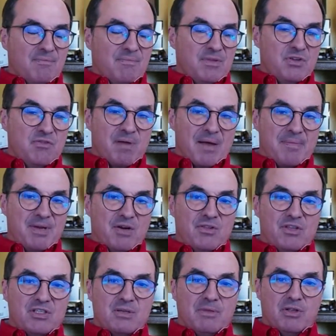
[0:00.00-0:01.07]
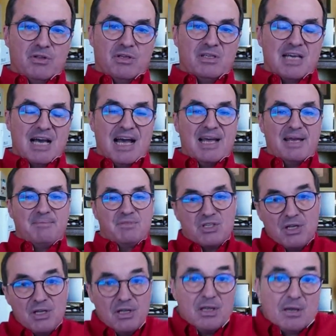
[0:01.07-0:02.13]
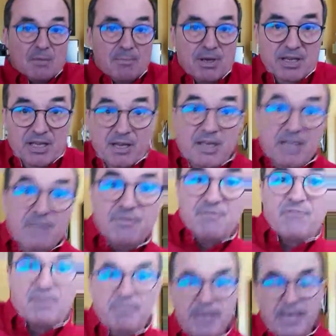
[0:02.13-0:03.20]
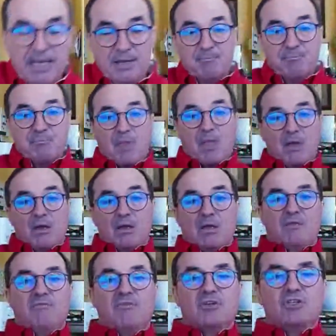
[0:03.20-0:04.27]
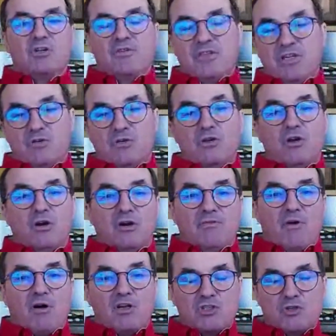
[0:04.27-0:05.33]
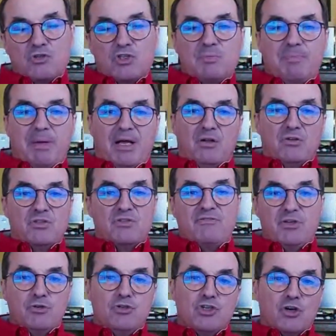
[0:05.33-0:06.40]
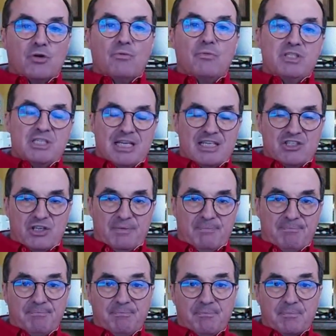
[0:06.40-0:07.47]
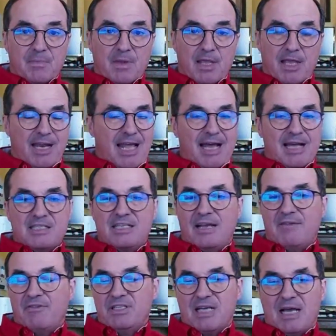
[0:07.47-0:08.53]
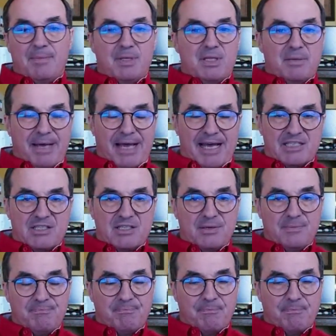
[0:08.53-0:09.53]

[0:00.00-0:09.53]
you've probably heard this a million times, but even from me, inversion of the yield curve also spells future recession. It has every time in the past.